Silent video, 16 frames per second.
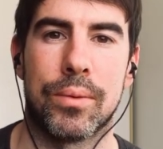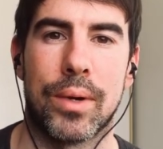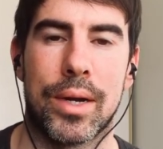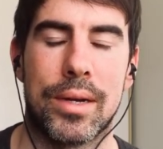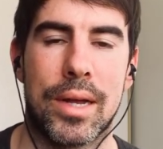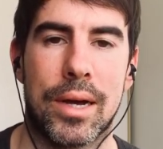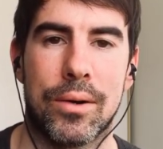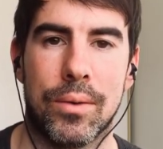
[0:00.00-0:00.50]

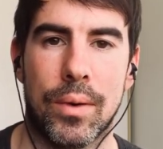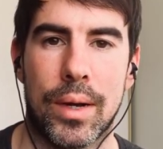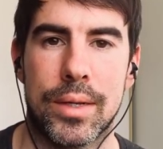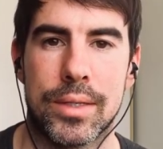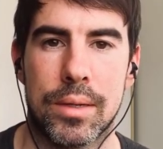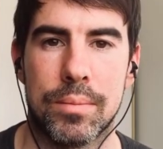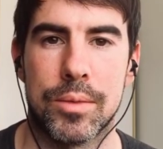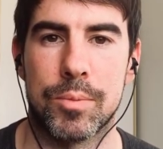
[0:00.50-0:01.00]
right now
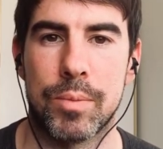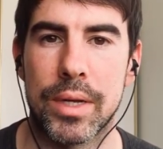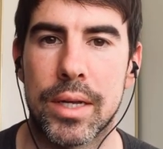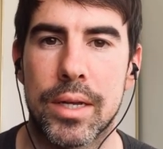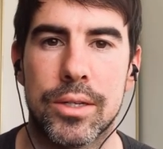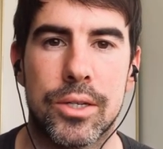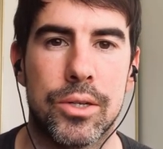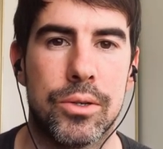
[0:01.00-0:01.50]
as I'm
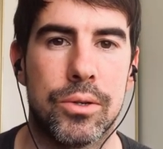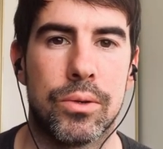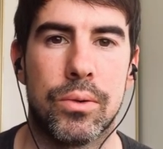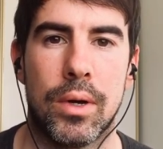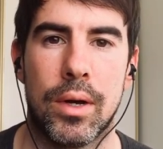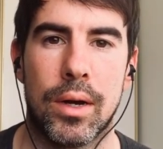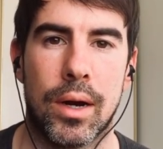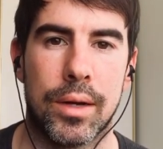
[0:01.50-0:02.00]
speaking to you
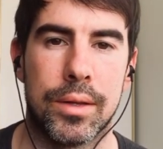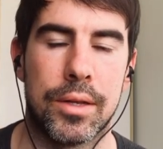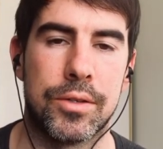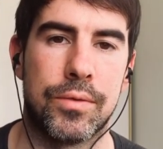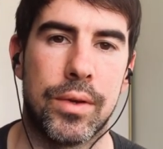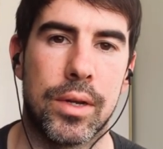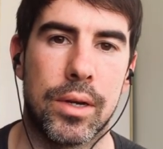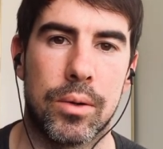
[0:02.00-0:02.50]
on this
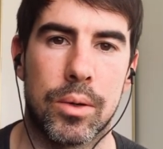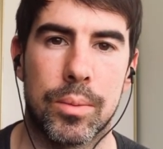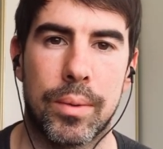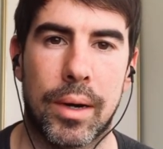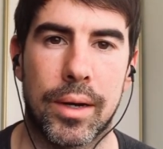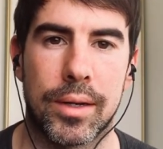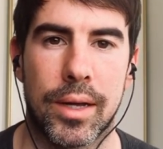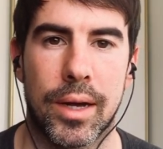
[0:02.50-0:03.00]
video or
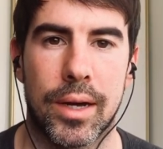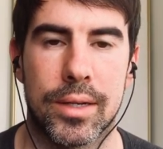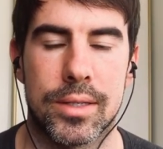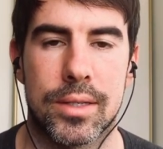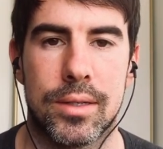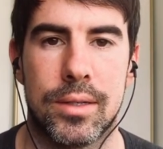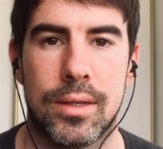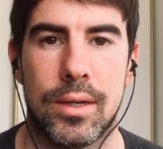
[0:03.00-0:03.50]

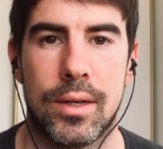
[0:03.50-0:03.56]
podcast.